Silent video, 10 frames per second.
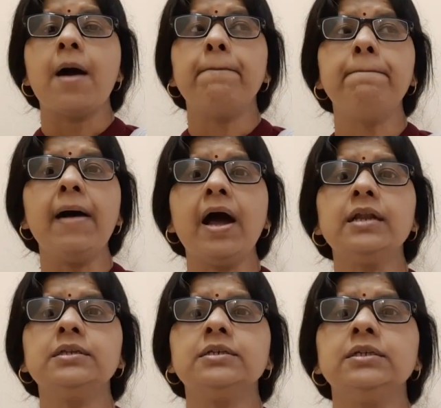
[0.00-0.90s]

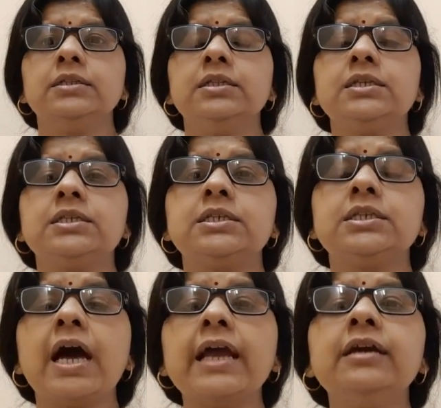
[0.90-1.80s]
But the
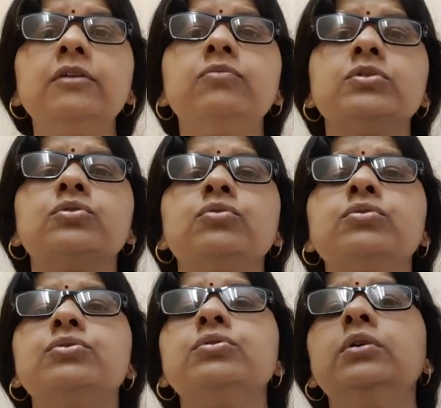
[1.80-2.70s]
tiger was
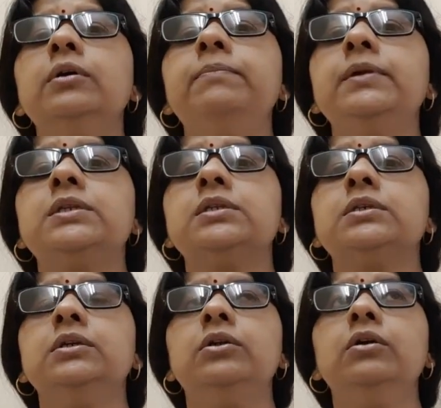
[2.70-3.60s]
also a
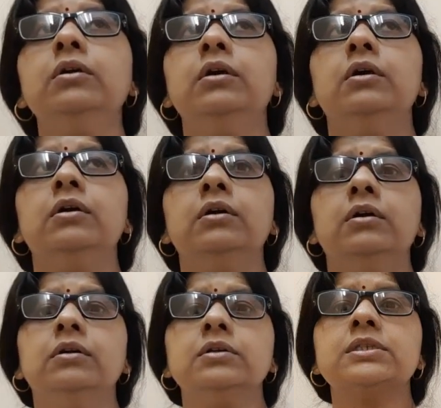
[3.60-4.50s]
bit, you know,
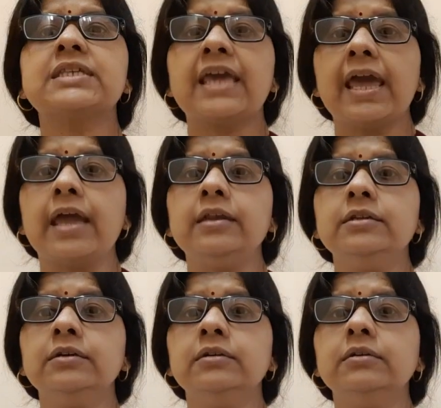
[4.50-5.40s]

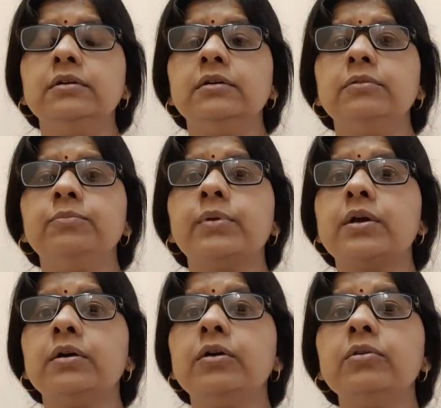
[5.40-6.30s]
scared
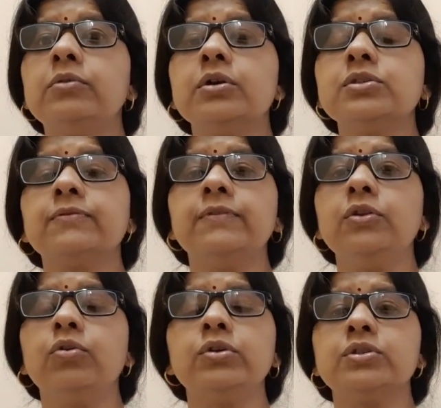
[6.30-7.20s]
because of the
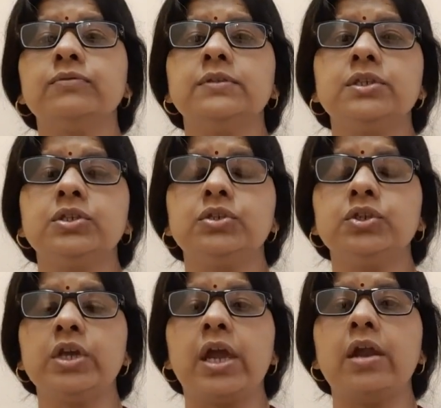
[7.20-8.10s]
noise of the
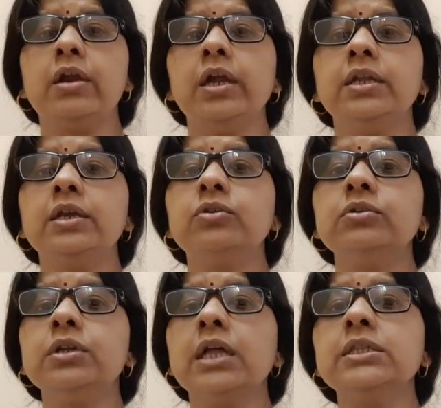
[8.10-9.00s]
chair, and he
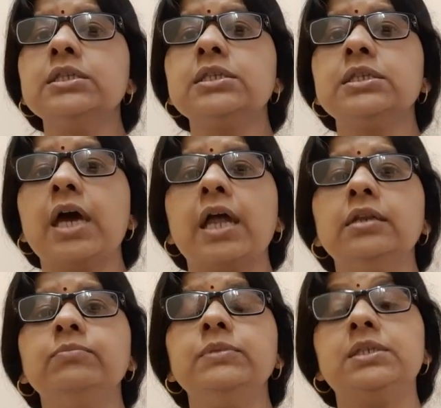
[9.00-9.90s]
couldn't
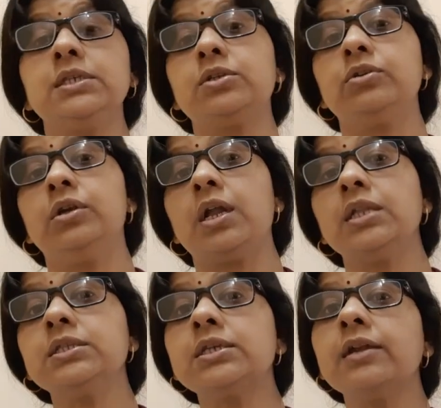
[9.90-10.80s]
understand, means it couldn't
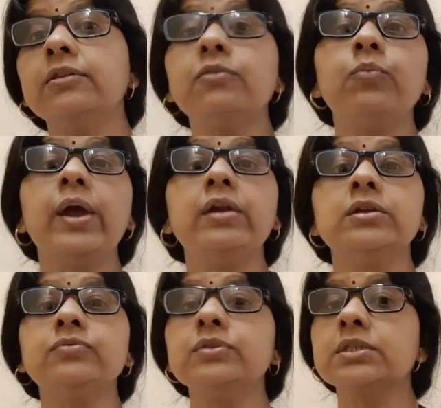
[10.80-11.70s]
understand where
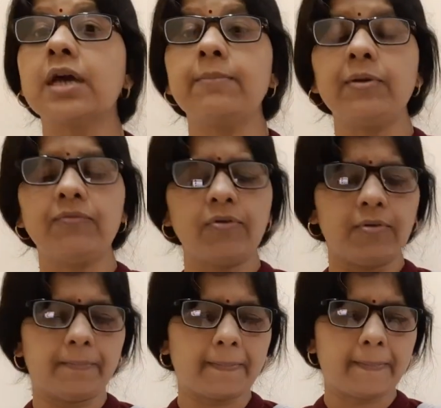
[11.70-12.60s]
it was coming
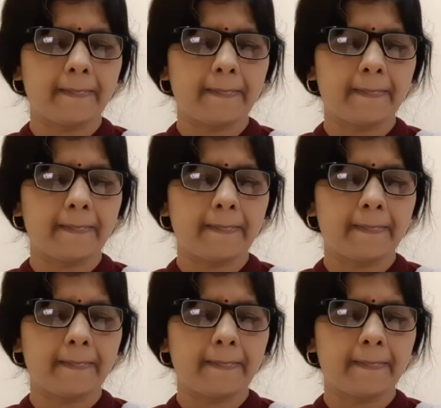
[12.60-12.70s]
from.